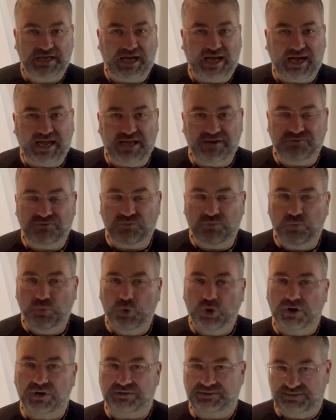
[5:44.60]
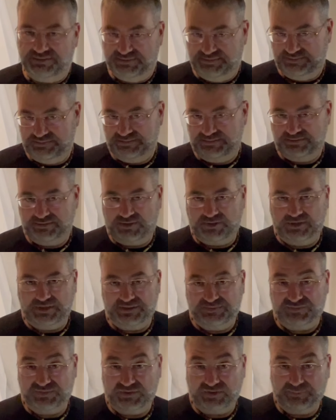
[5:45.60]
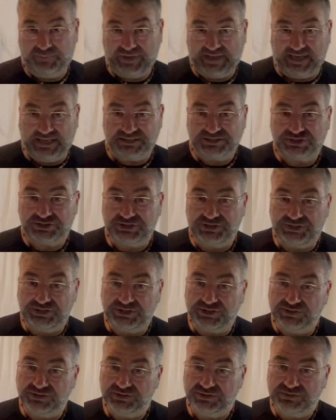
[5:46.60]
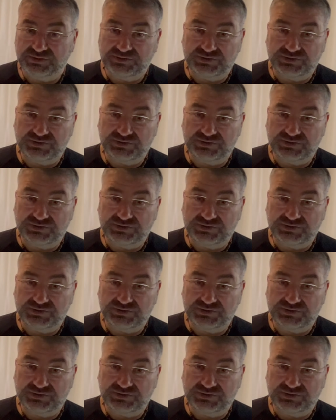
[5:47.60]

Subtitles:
I've worked on it for the past year